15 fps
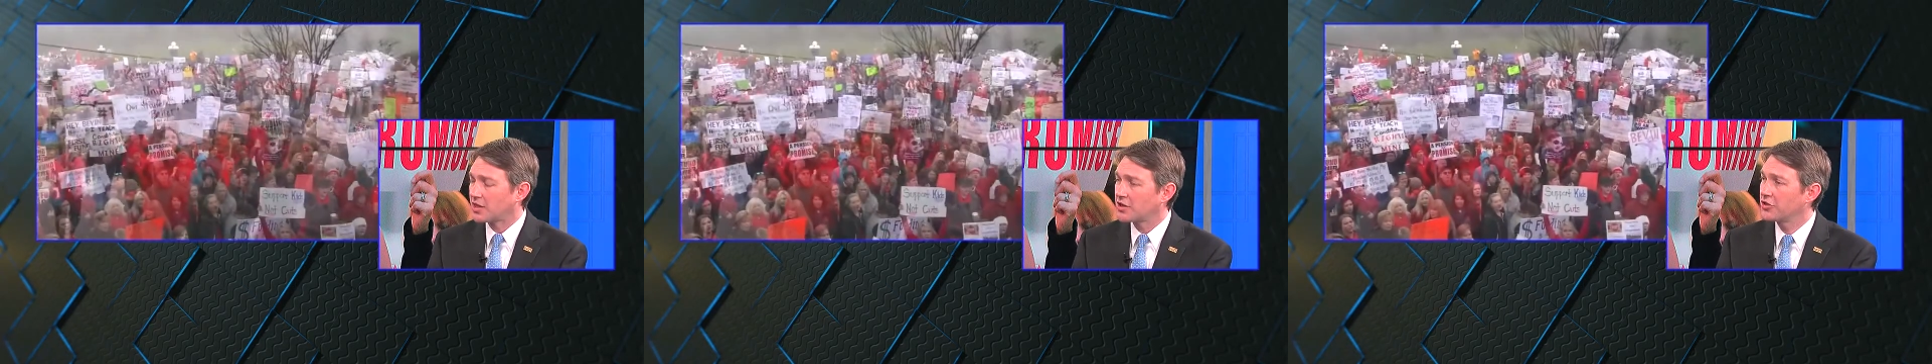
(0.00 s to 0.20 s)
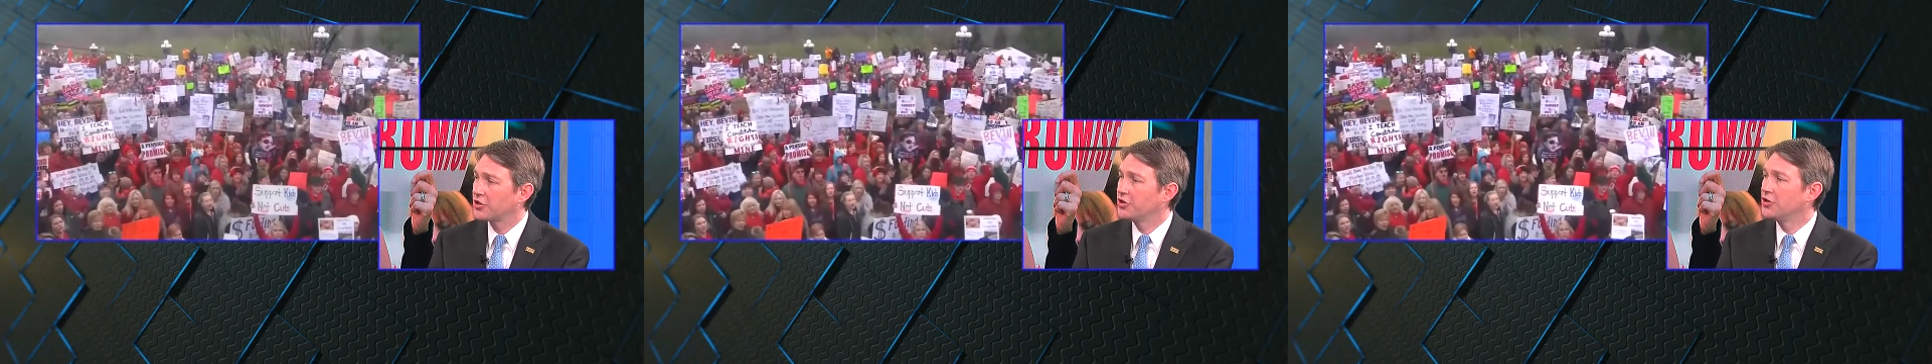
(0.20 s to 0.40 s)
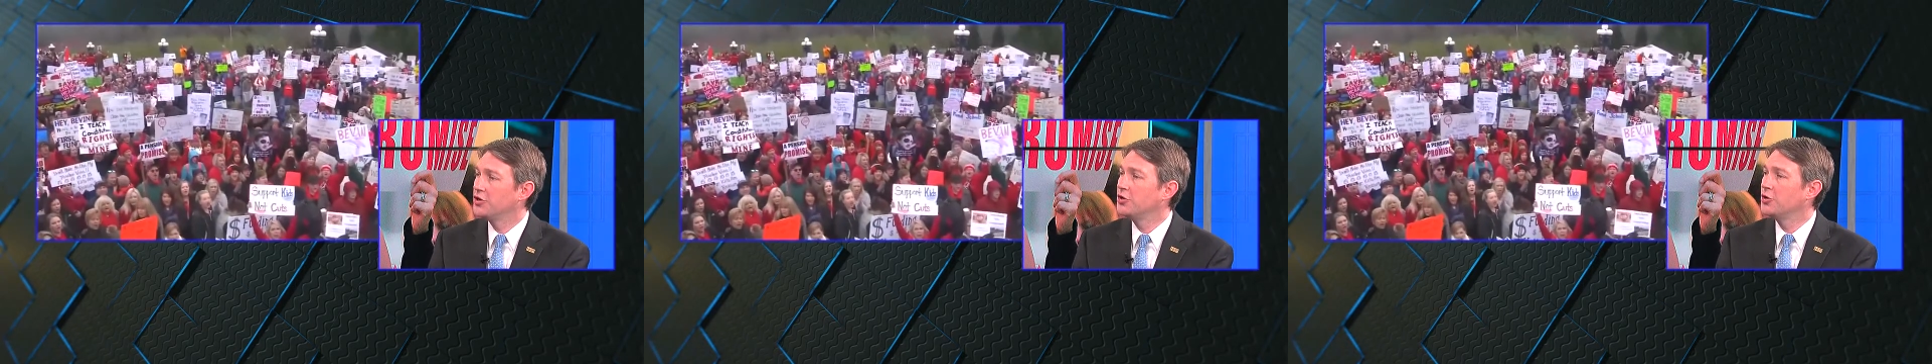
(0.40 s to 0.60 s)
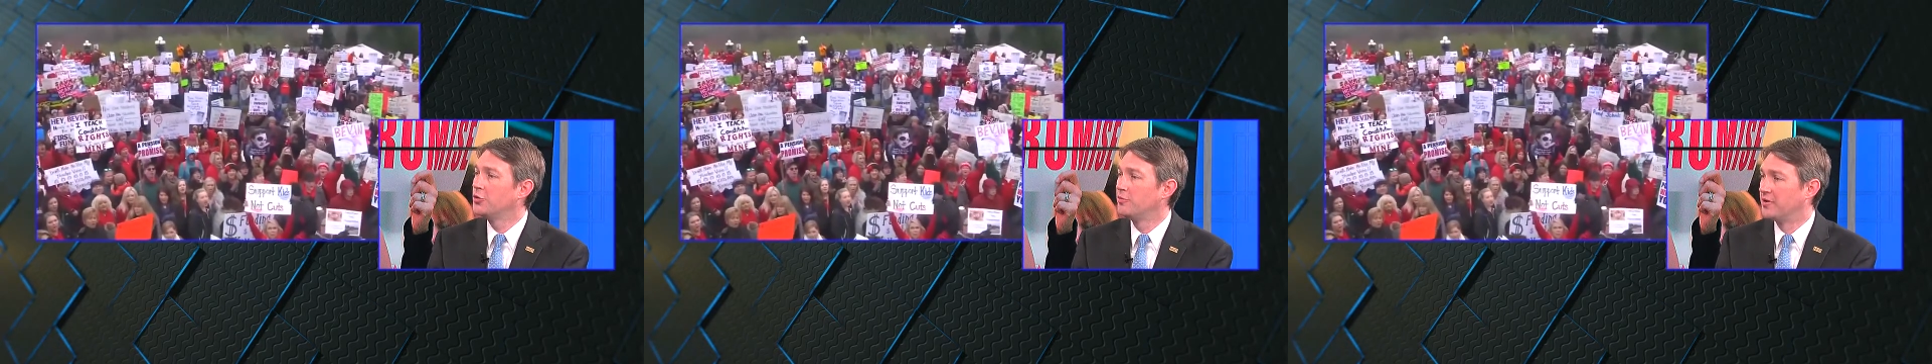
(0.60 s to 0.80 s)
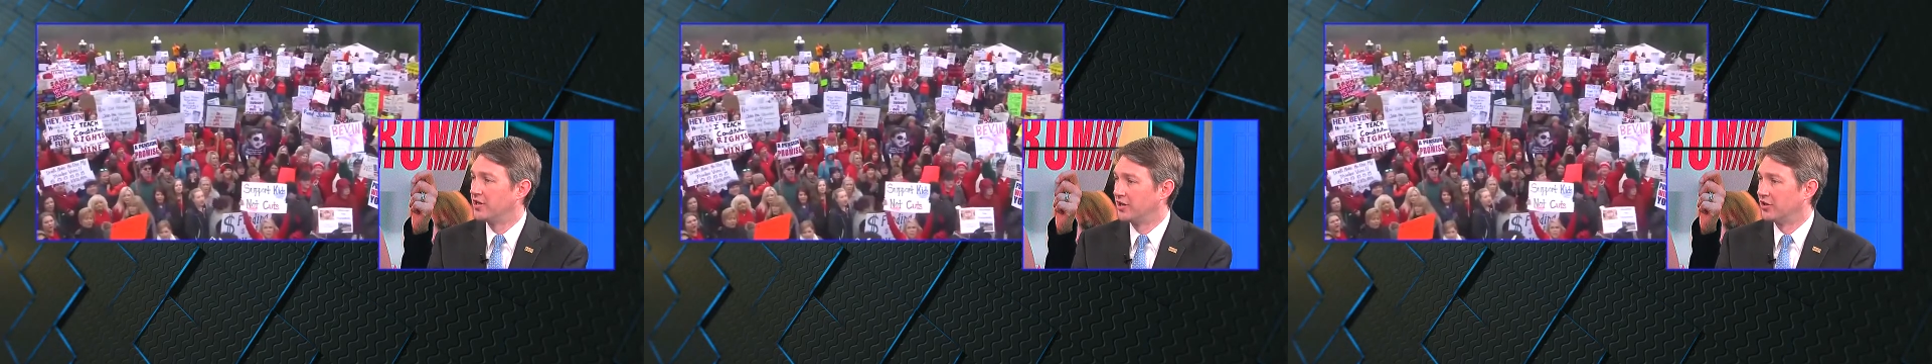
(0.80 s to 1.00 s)
The new
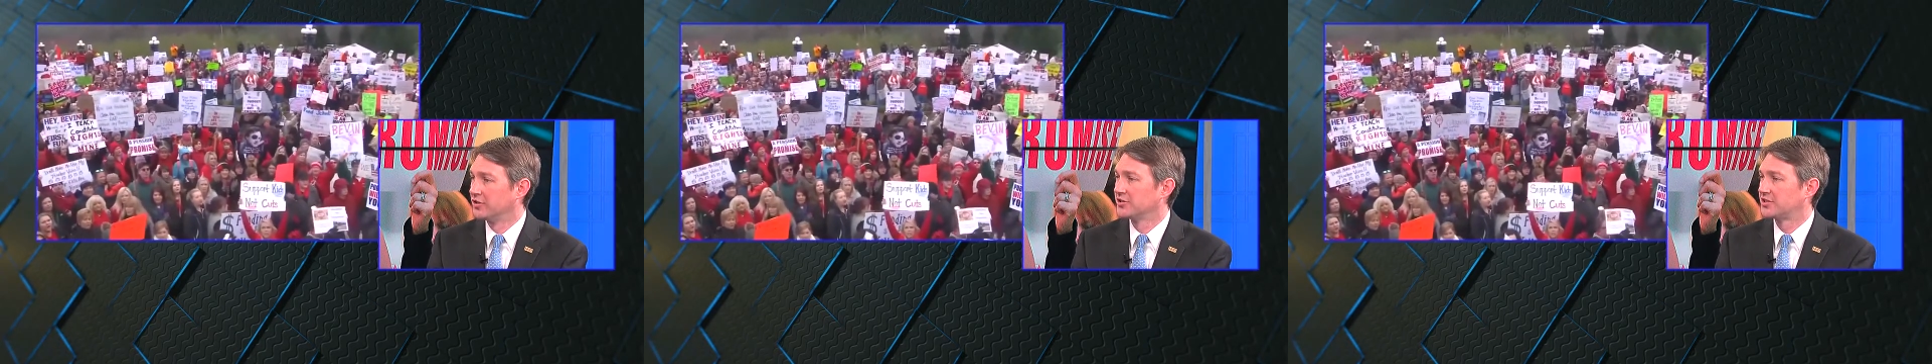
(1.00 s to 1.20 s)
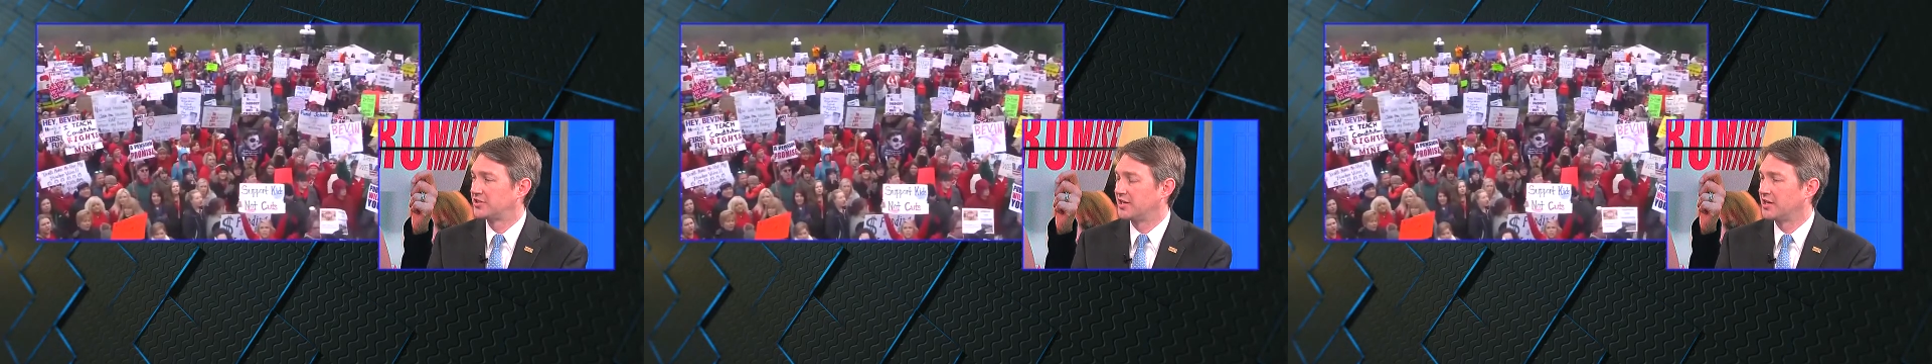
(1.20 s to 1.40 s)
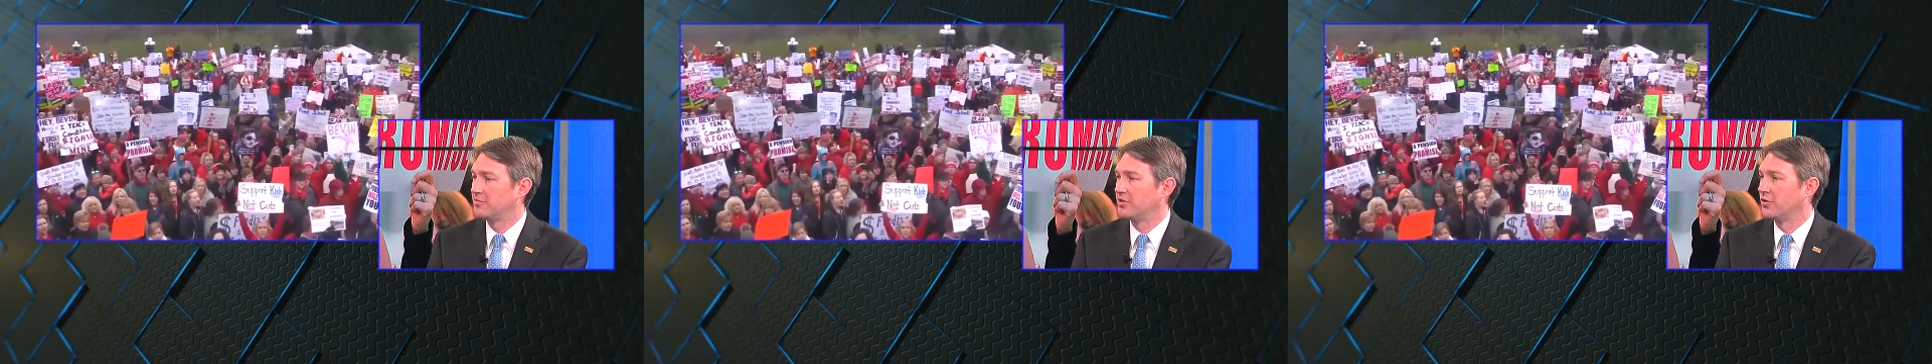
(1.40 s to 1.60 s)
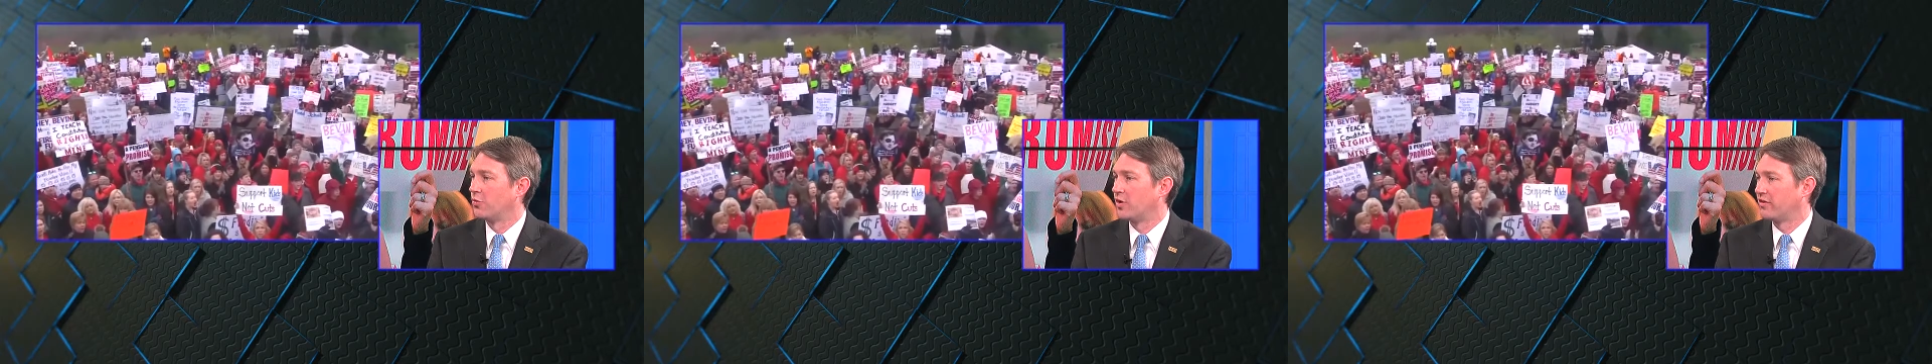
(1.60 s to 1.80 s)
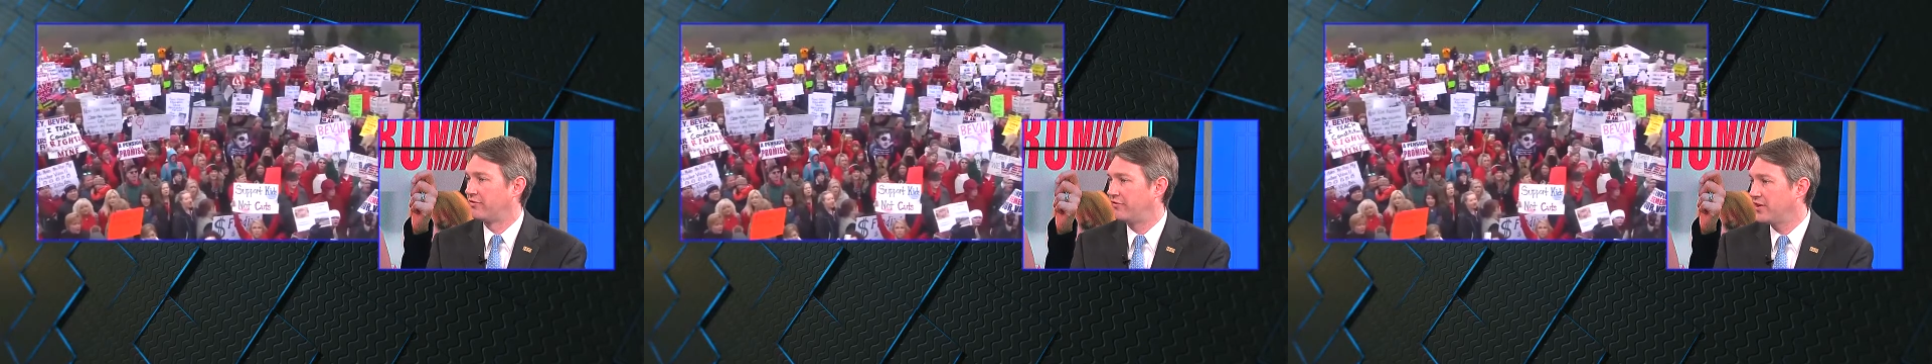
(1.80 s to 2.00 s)
bill, Senate Bill
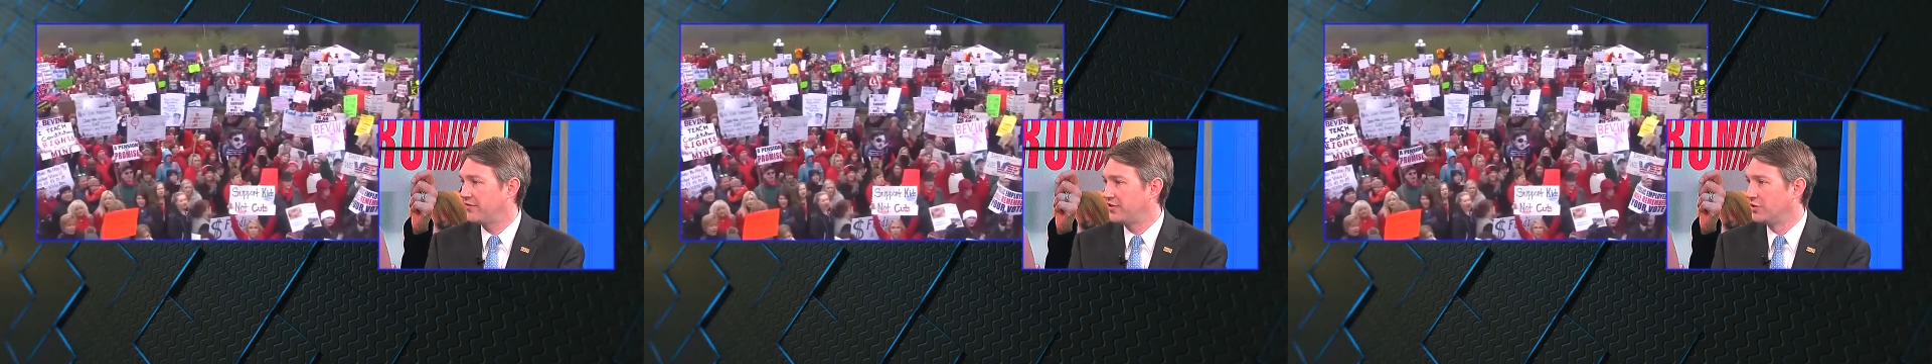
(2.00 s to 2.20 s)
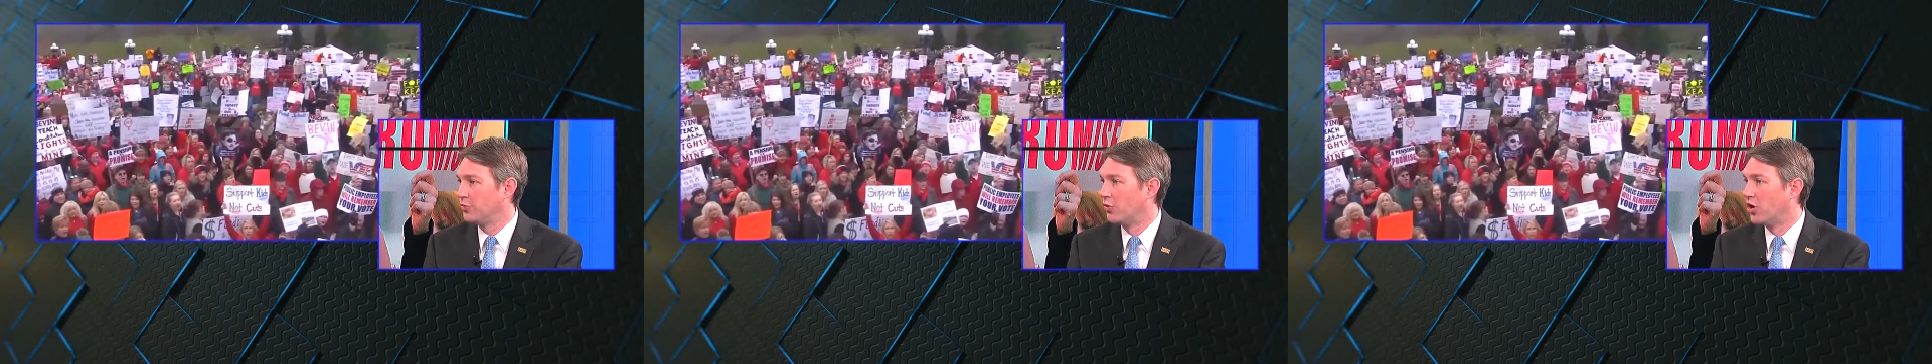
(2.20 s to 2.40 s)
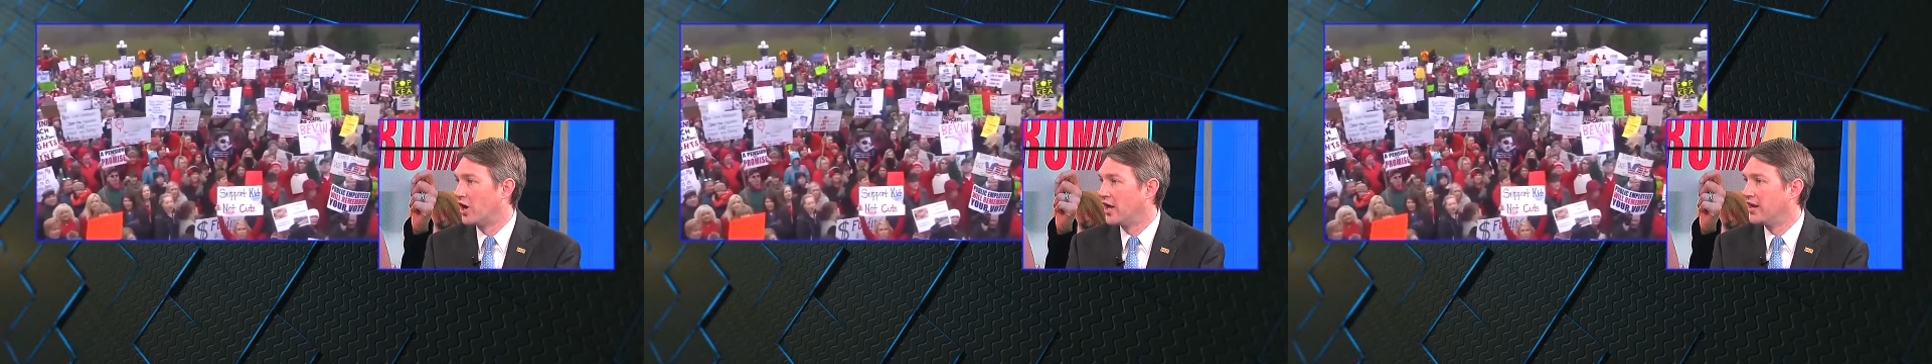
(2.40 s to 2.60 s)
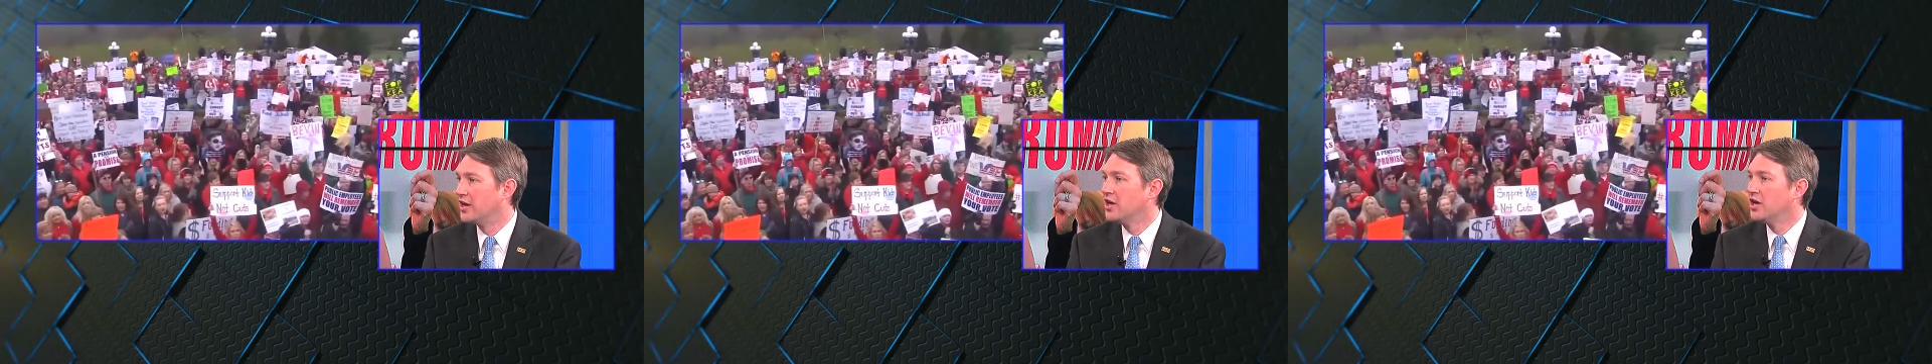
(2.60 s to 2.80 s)
151,